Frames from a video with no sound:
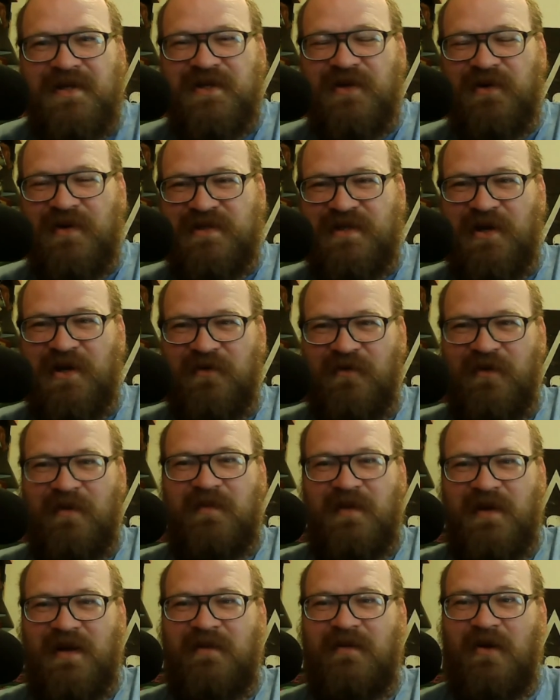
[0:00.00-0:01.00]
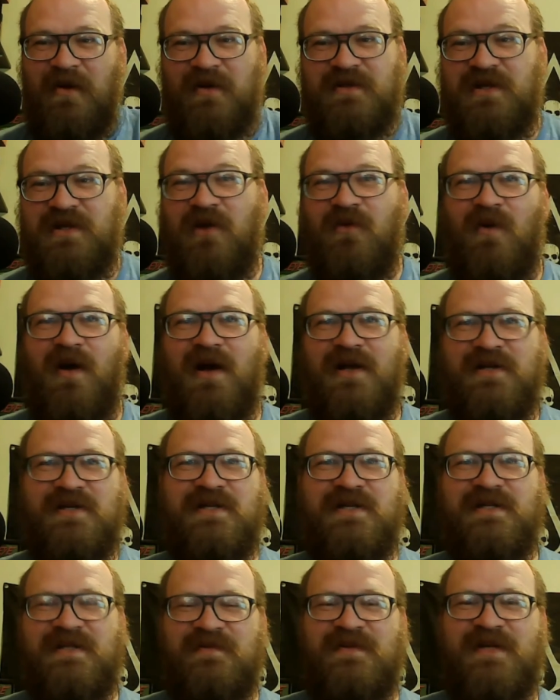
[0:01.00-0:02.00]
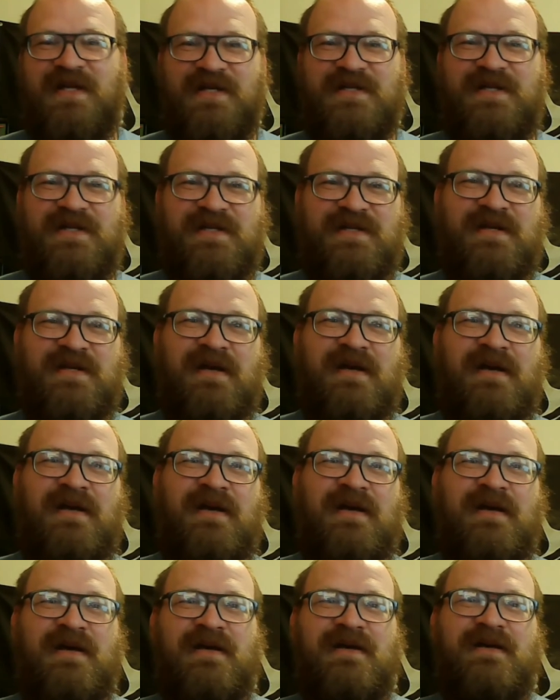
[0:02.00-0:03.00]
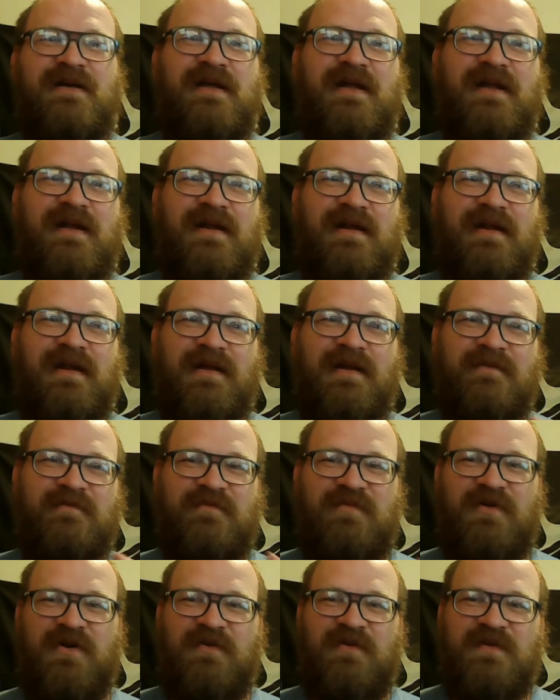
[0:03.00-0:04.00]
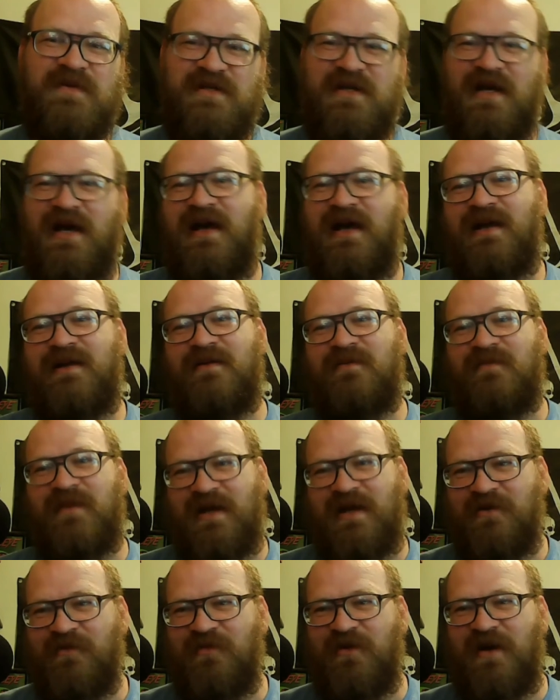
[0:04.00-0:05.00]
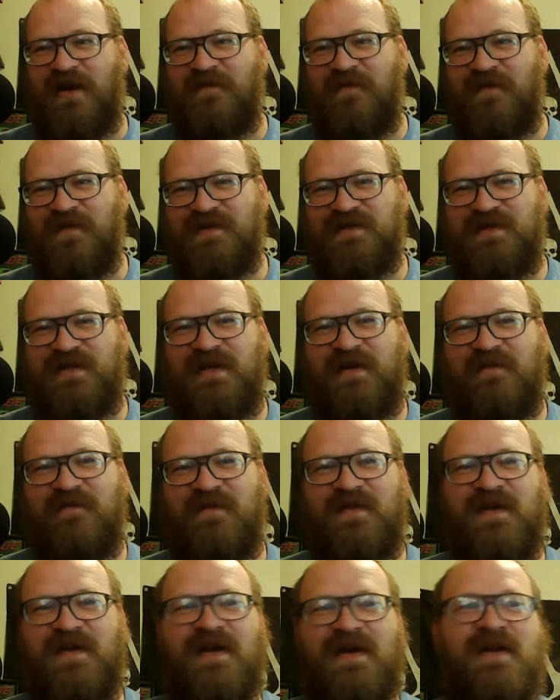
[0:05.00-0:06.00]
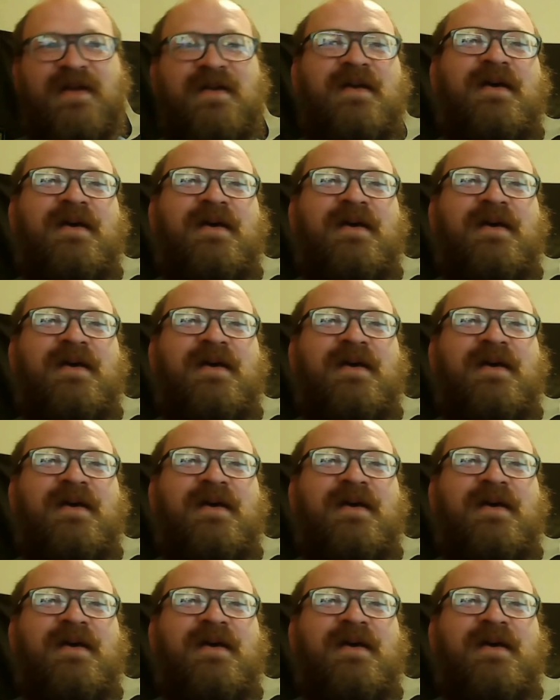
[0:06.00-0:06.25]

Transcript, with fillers: so I start whipping up, or I start washing some dishes and, and put them aside and I make her breakfast and everything.